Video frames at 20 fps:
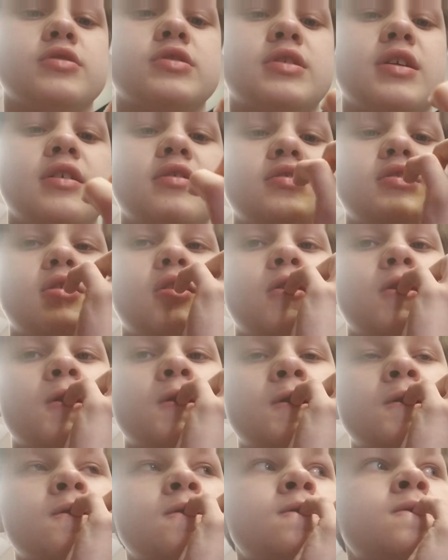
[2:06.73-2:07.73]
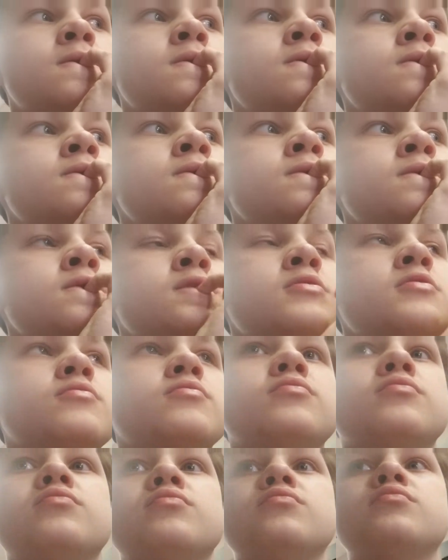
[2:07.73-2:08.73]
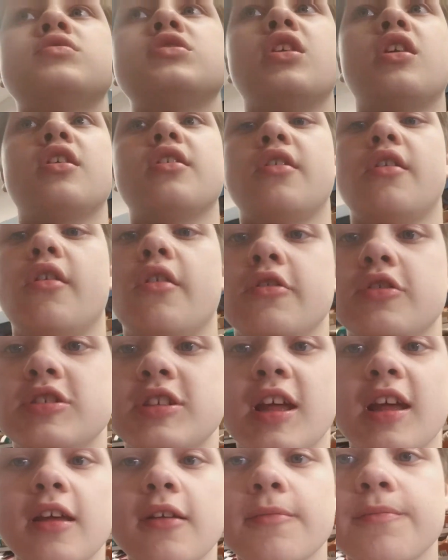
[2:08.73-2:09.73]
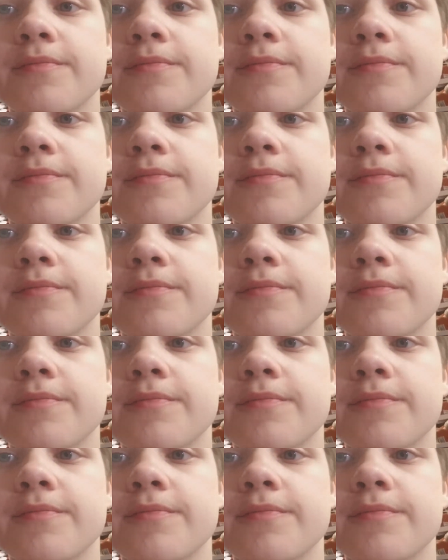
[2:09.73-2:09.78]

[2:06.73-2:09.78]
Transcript: states. But not our state.